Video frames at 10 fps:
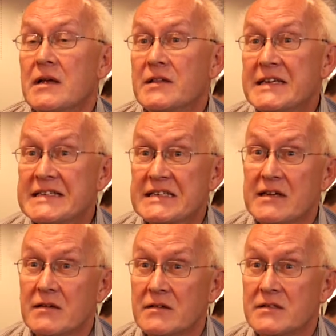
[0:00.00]
These
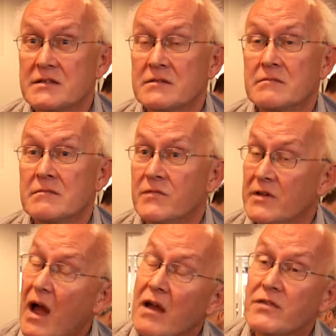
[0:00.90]
skills,
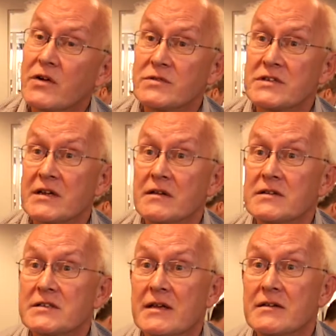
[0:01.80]
iPhone
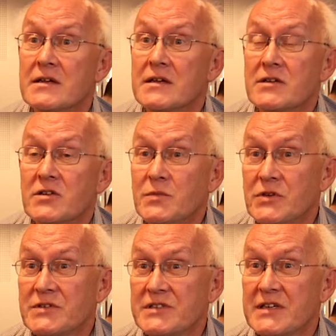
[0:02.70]
skills and
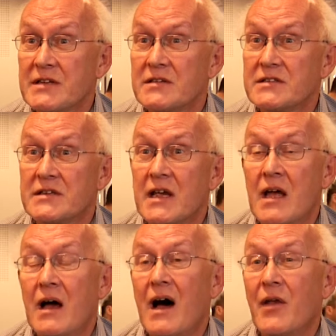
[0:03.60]
computer skills
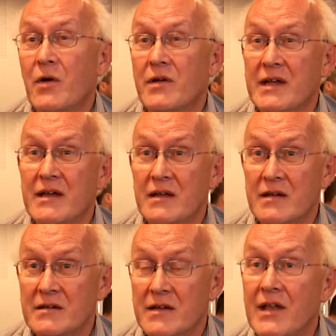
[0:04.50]
are not
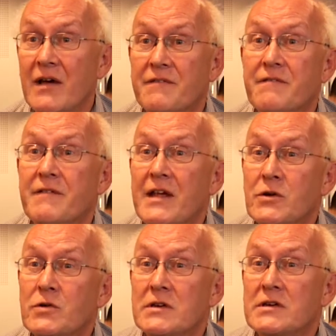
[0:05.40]
enough in,
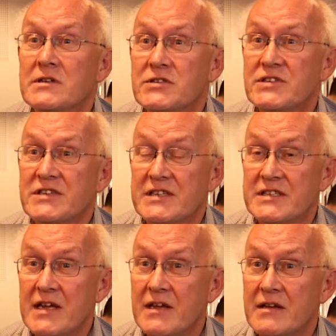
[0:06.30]
uh, to
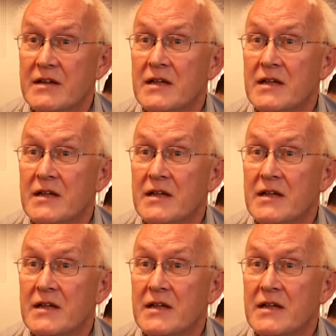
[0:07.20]
succeed.